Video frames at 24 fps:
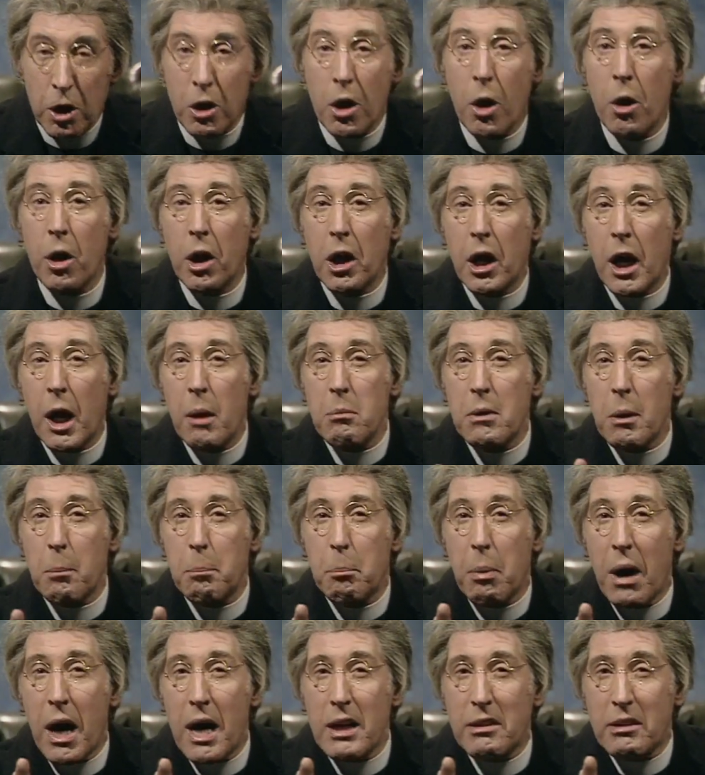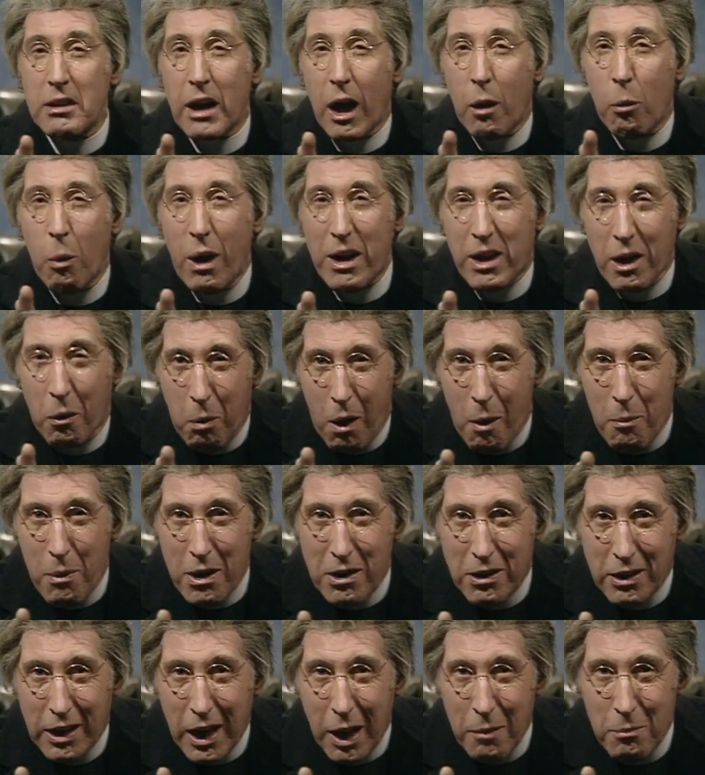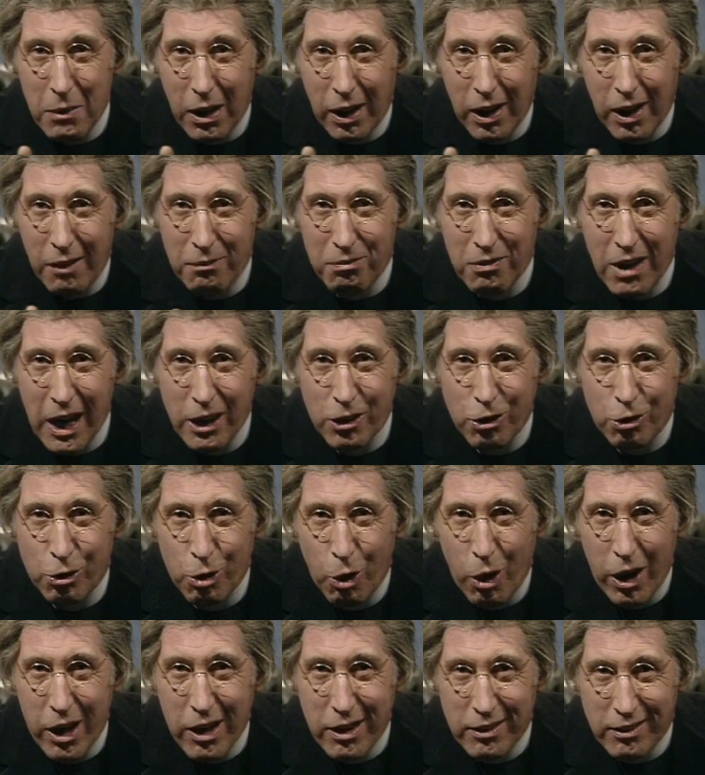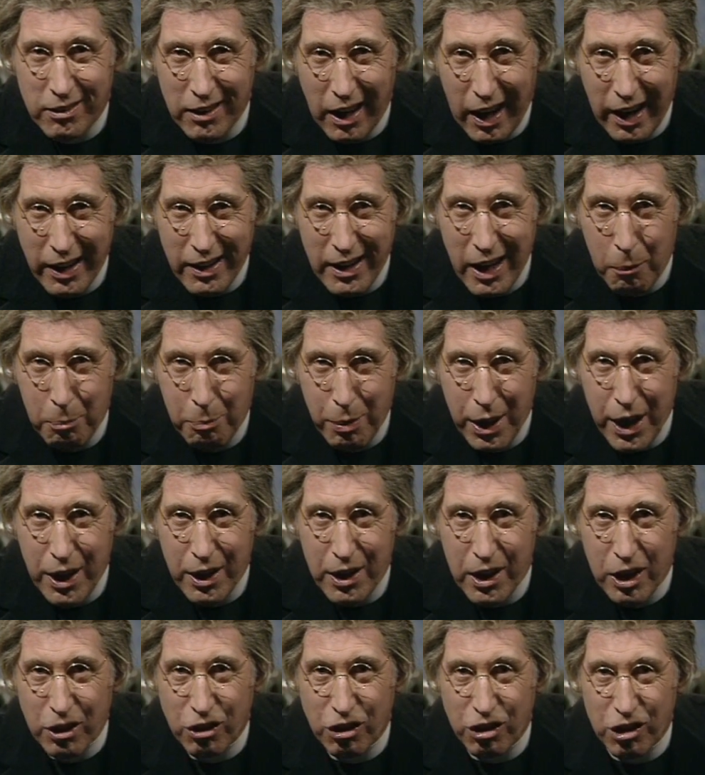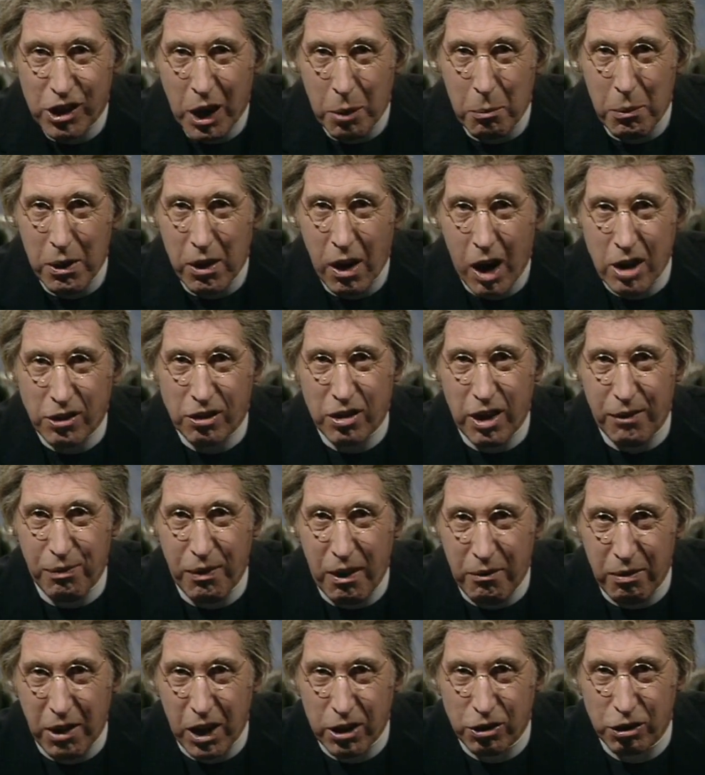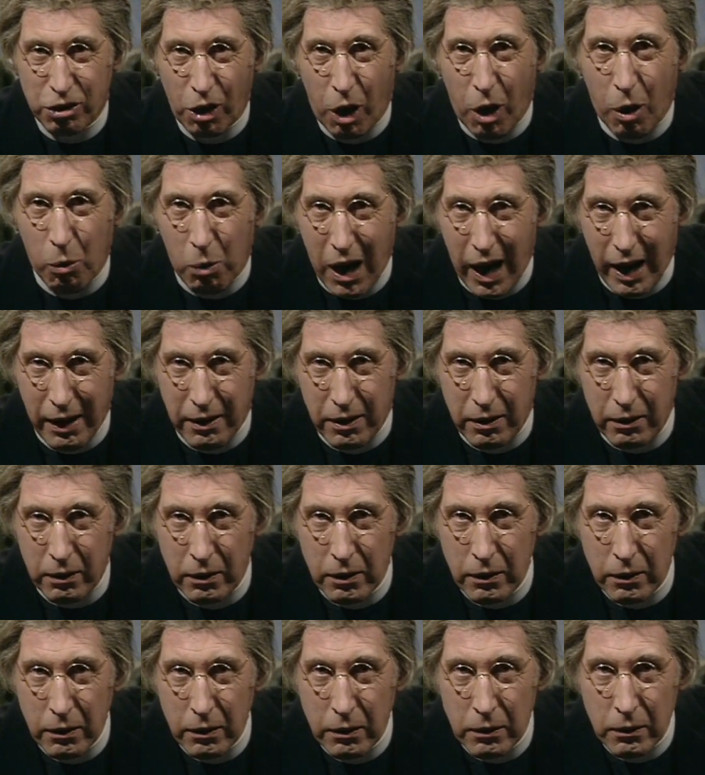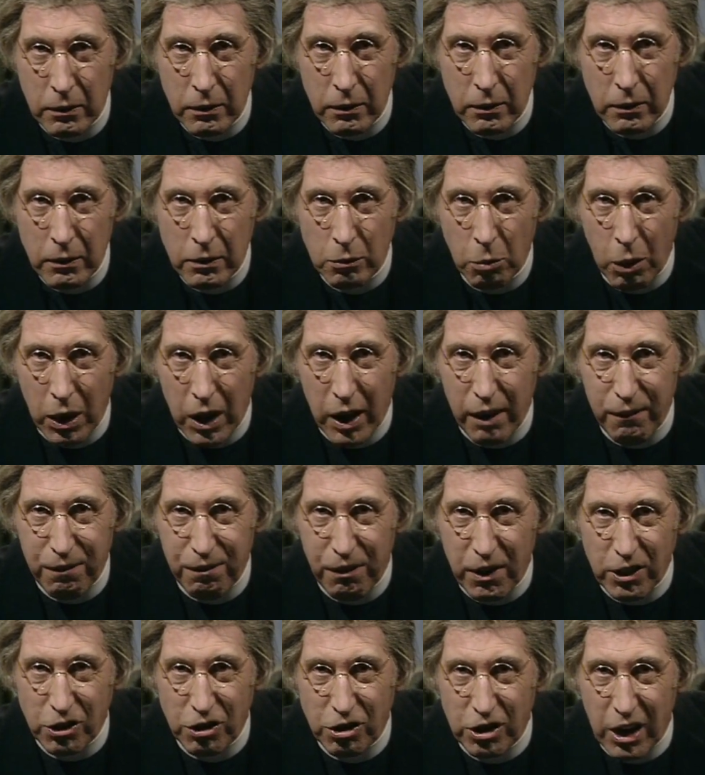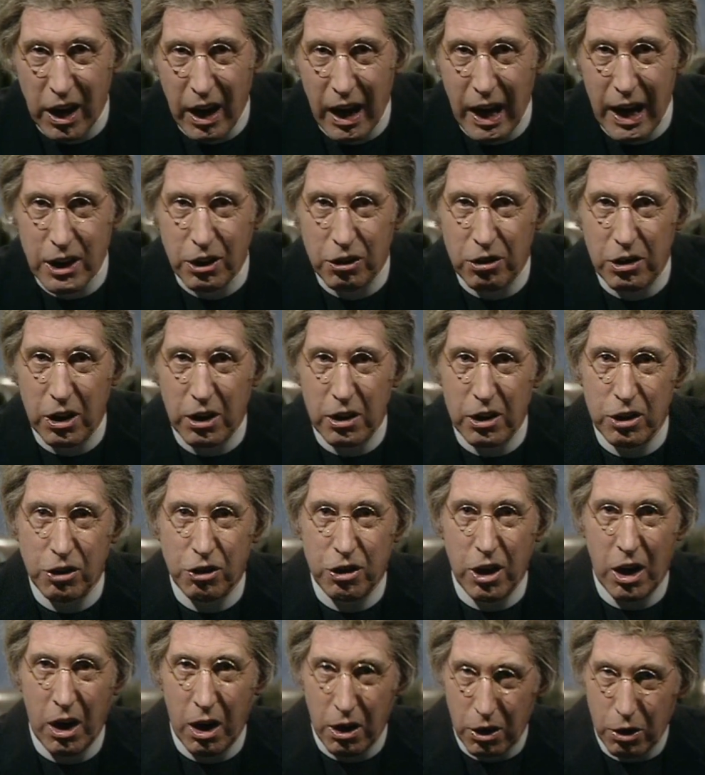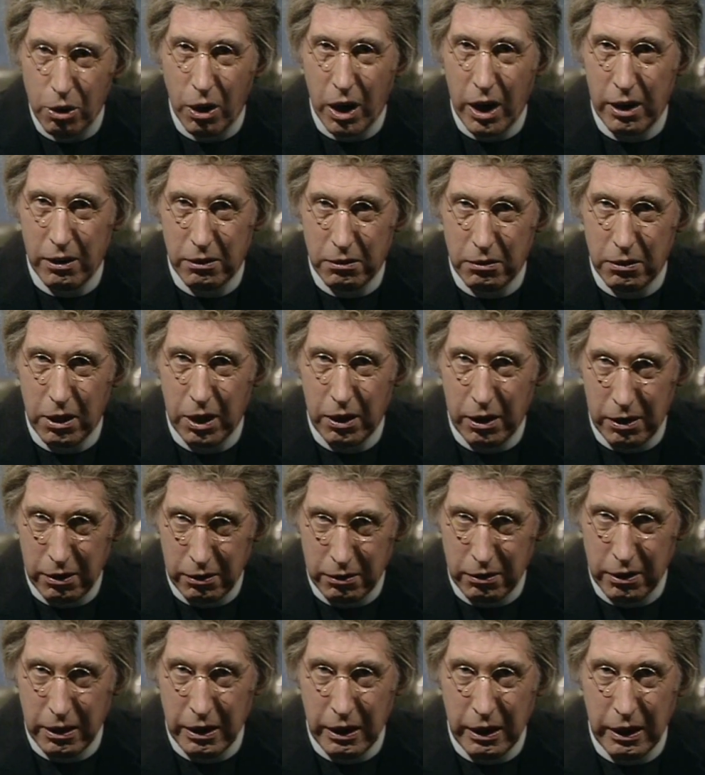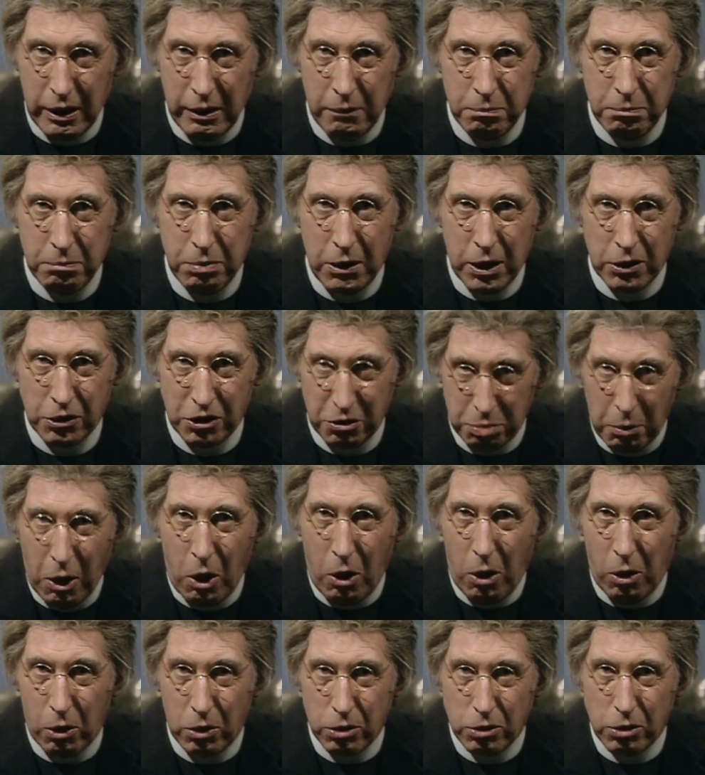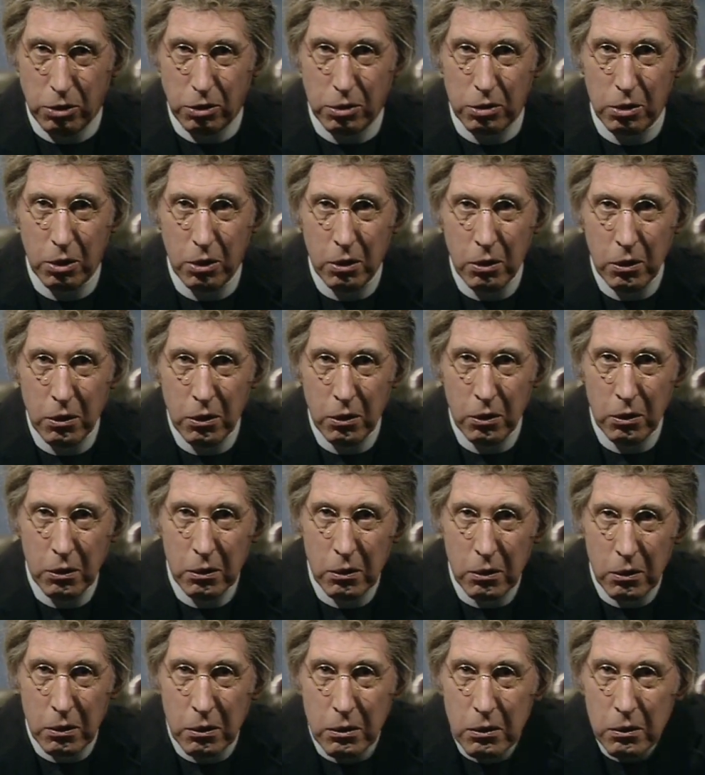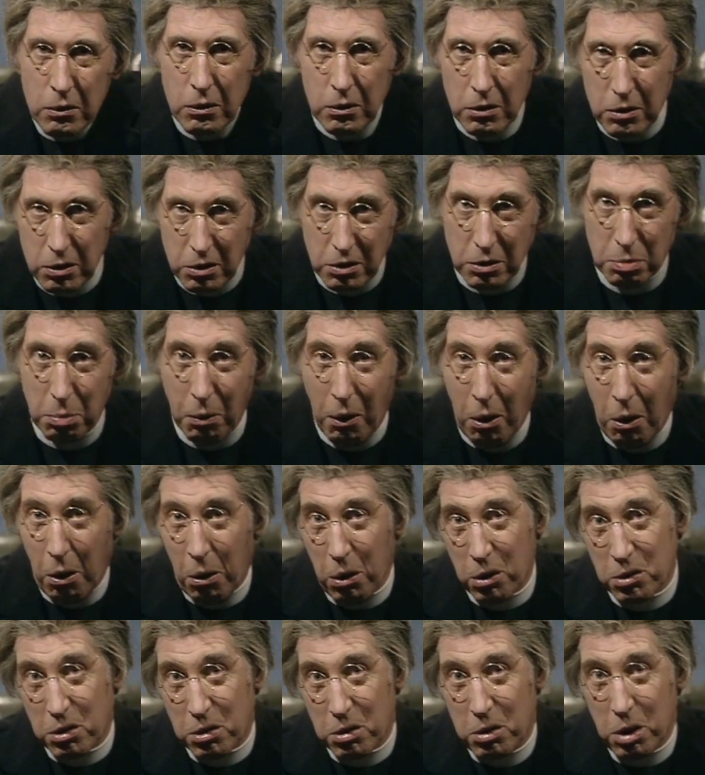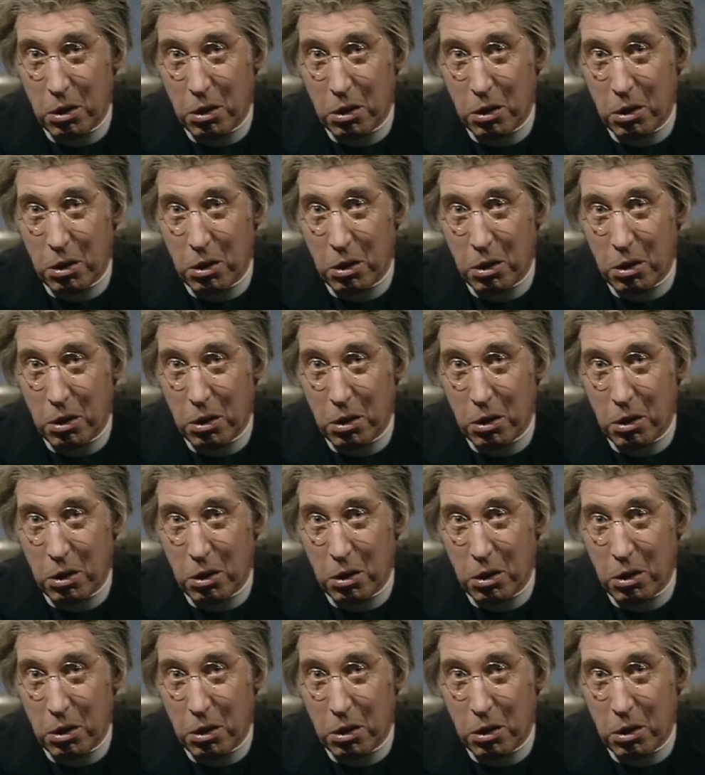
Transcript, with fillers: Now it came to pass that a widow woman came to live next door to Sandy, a painted, scheming hussy if ever I saw one. well, I first set eyes on her as she hung out her, her, uh, her smalls. Smalls,